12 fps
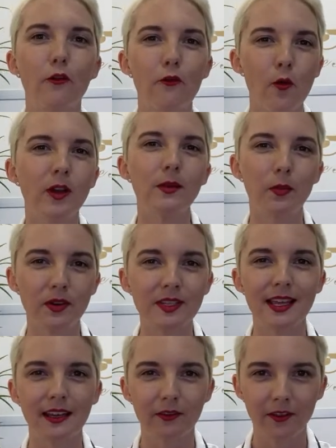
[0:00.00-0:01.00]

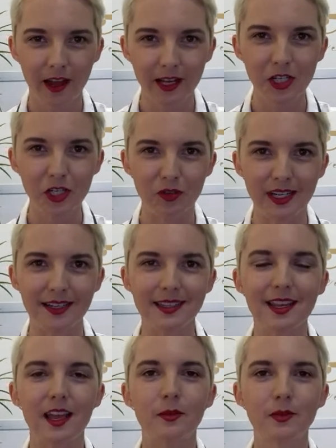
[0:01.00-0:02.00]
40% of
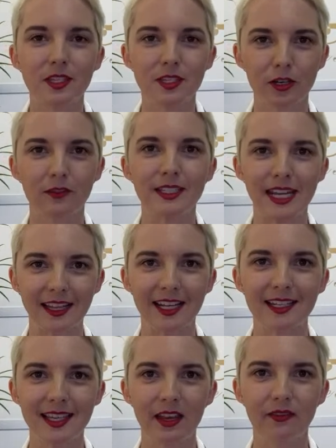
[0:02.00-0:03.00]
countries observe
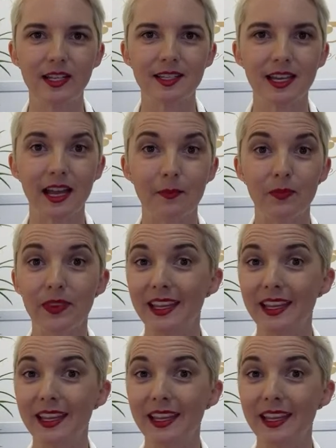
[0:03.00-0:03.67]
daylight savings time.